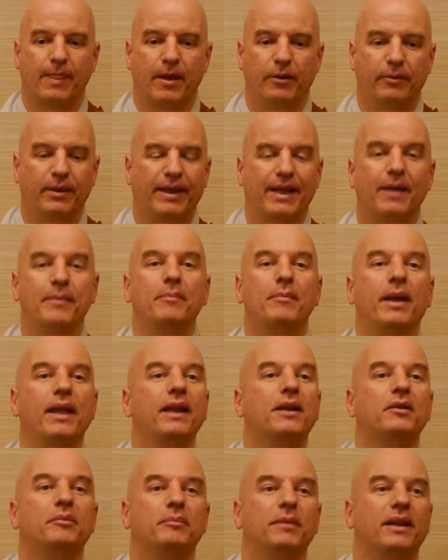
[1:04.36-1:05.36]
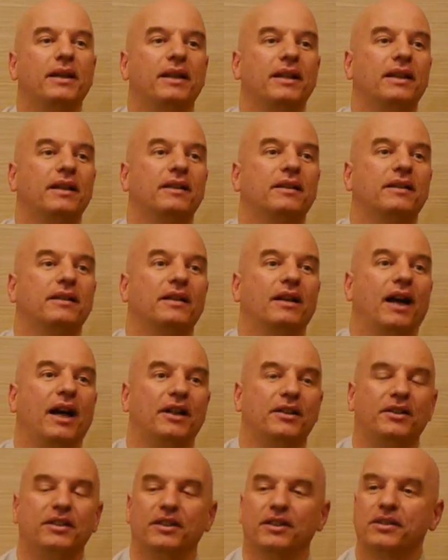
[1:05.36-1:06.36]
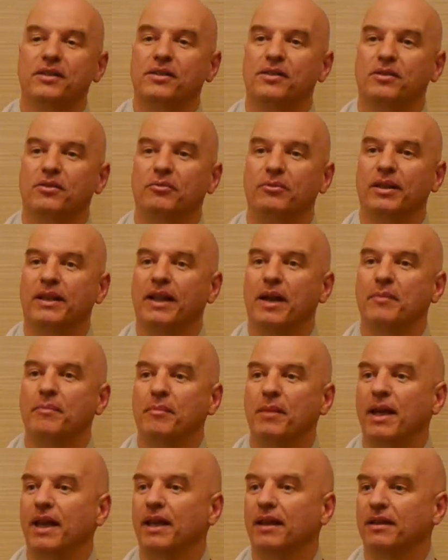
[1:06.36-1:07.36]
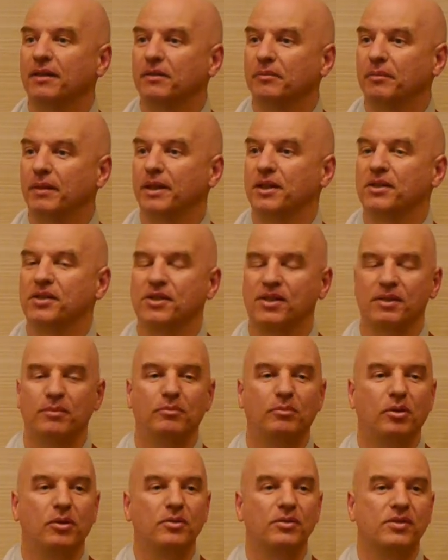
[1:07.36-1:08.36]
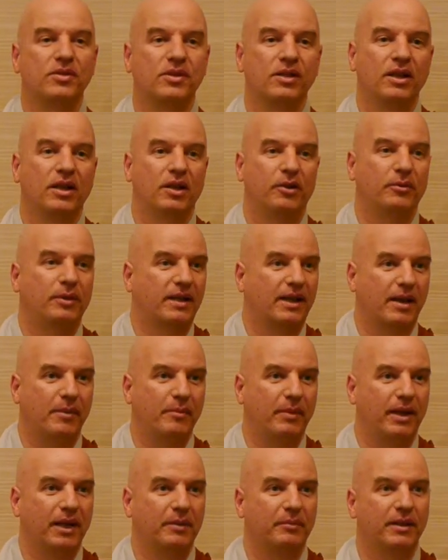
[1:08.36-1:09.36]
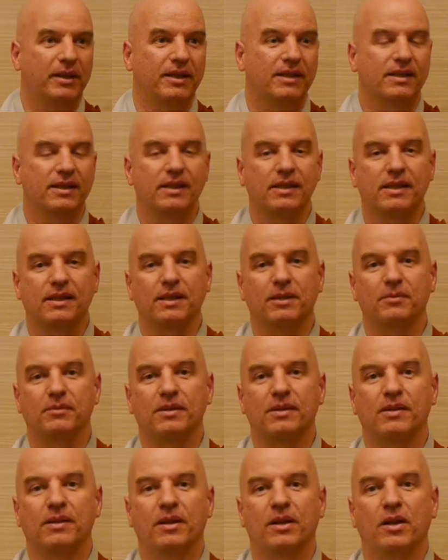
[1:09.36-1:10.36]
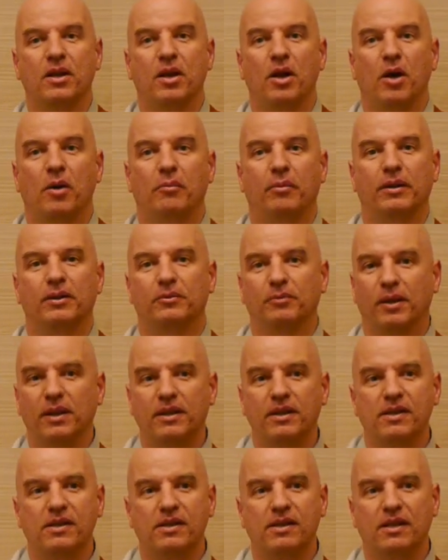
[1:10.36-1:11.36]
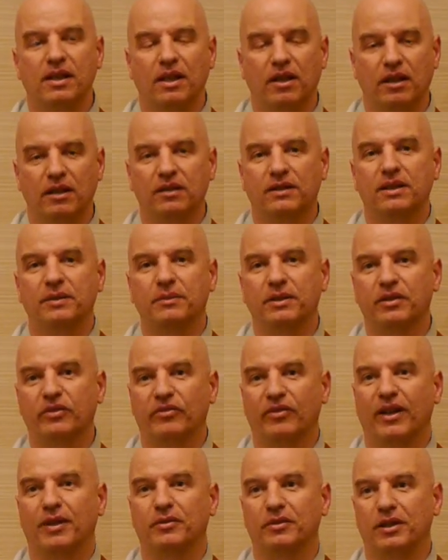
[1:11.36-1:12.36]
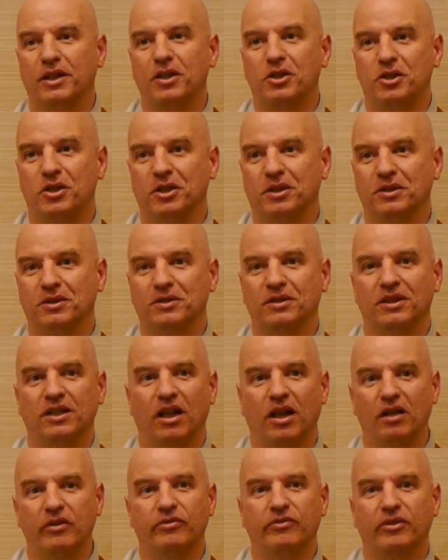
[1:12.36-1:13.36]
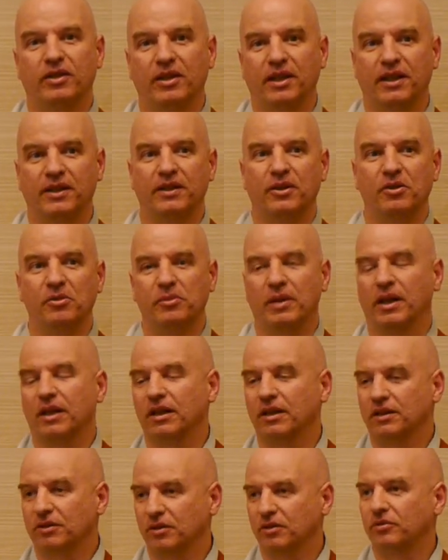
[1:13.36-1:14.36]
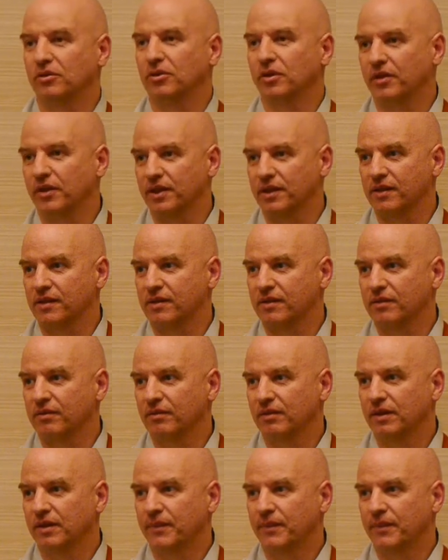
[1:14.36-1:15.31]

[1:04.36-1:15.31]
We can make many ideas, we can make many symbols, we can make many systems, but what is the ultimate foundation, the alpha and the omega of all this?